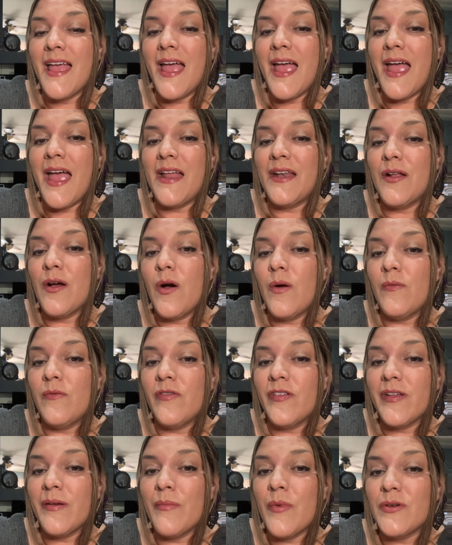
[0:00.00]
and
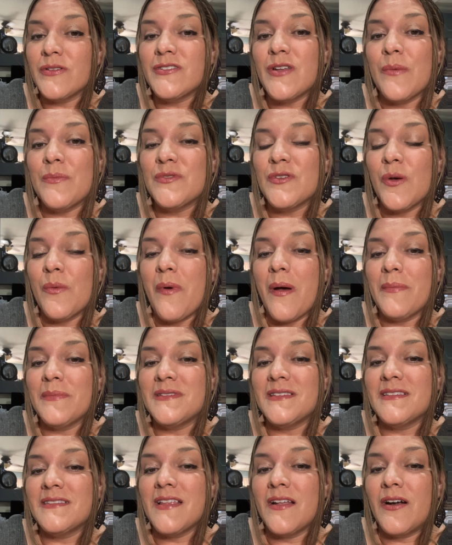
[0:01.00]
hopefully most homeschool moms,
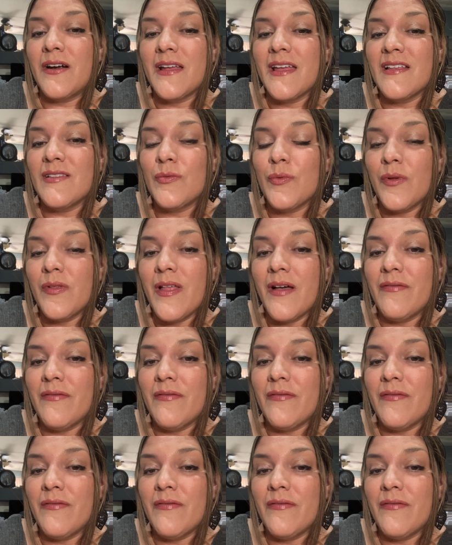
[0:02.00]
is that our kids will love